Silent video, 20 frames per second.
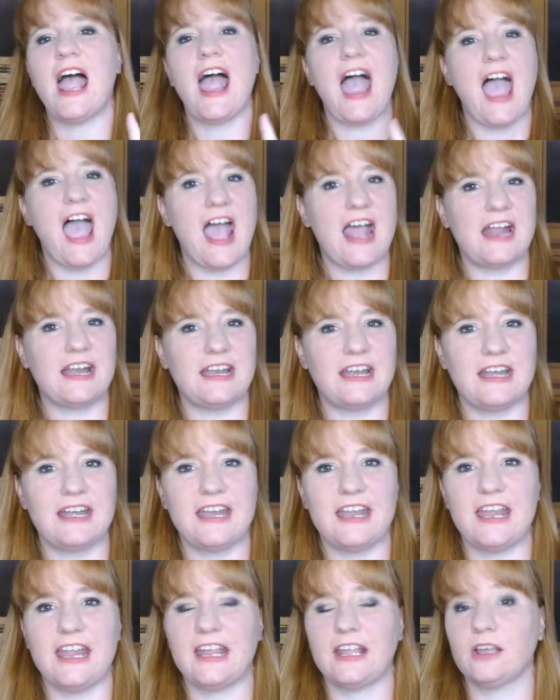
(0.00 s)

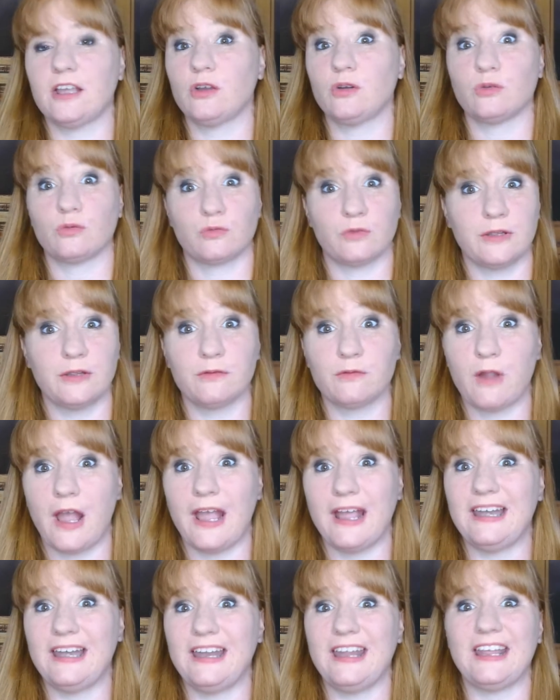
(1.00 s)
editing,
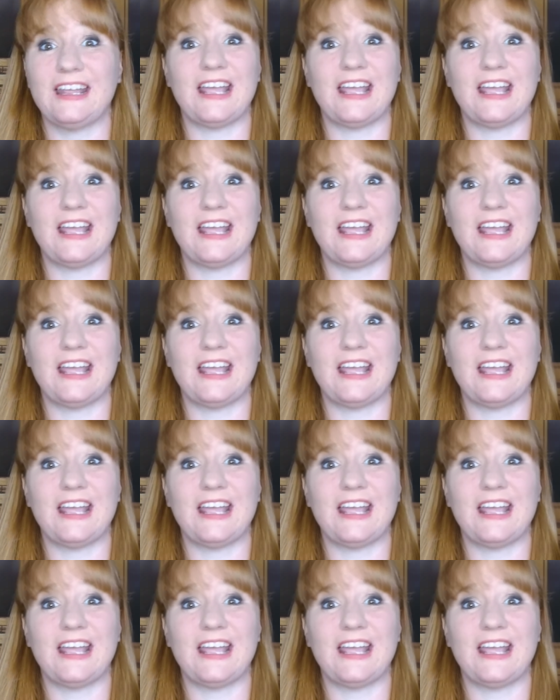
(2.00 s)
rewriting,